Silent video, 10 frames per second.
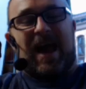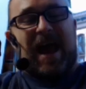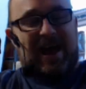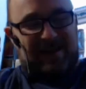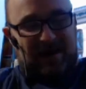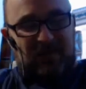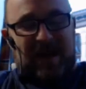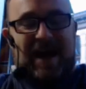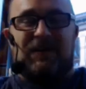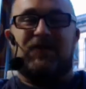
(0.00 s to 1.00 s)
and then we
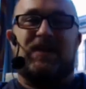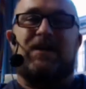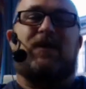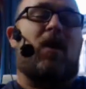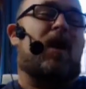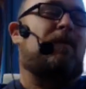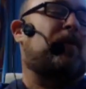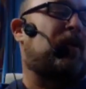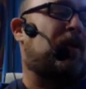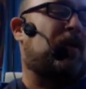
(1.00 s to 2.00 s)
have Stephen
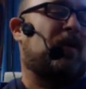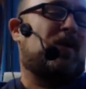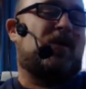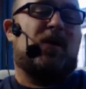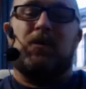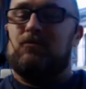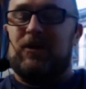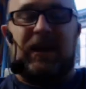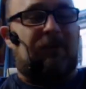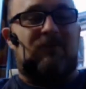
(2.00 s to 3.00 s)
Harper who
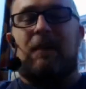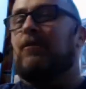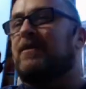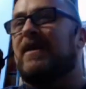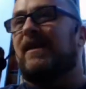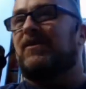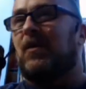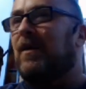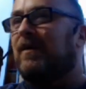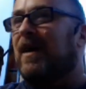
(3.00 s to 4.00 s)
really represents
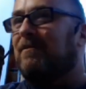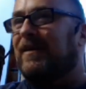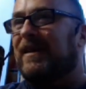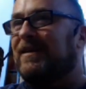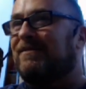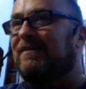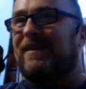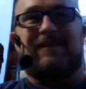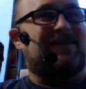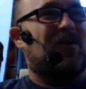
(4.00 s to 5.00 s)
oil companies
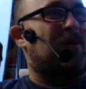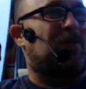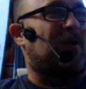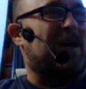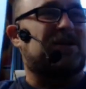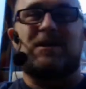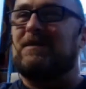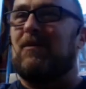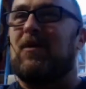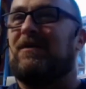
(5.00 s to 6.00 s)
and corporations
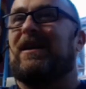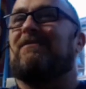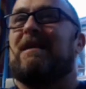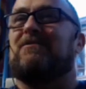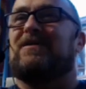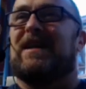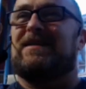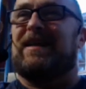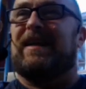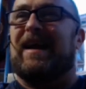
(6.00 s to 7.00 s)
more than he
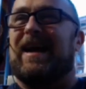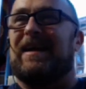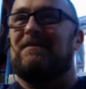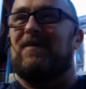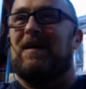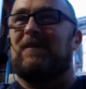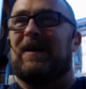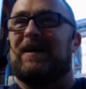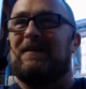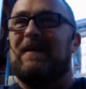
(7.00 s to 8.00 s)
represents the Canadian
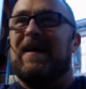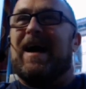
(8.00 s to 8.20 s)
public. Yeah.